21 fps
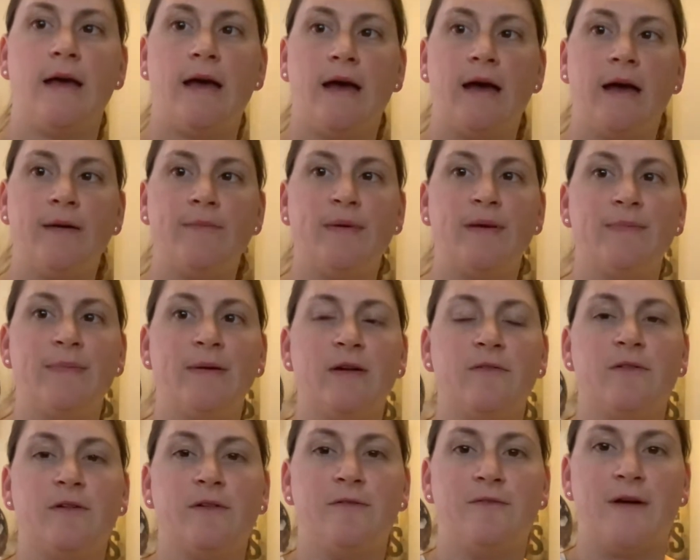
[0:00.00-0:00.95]
Hi my
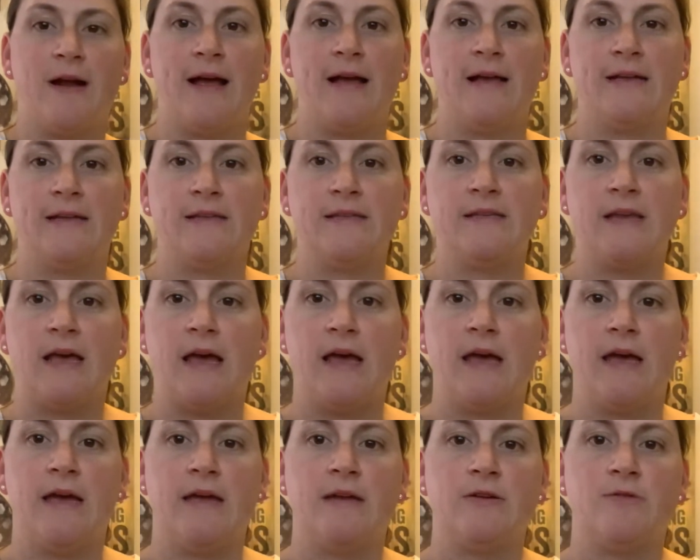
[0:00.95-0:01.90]
beautiful friends
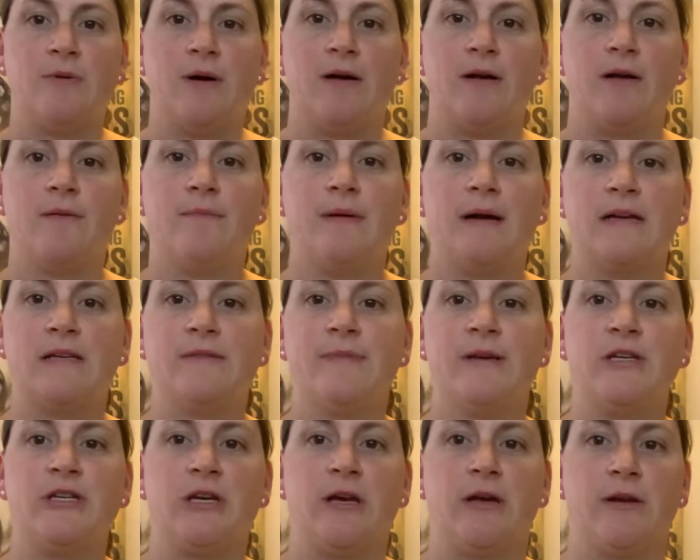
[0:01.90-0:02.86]
and welcome back to my
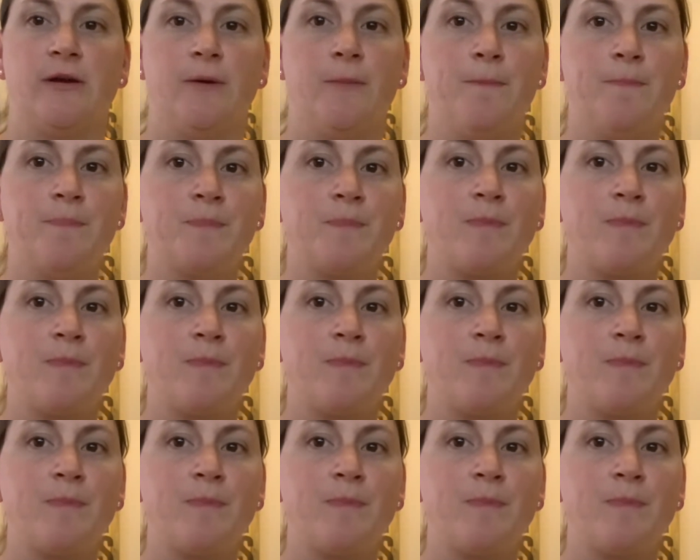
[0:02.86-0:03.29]
channel.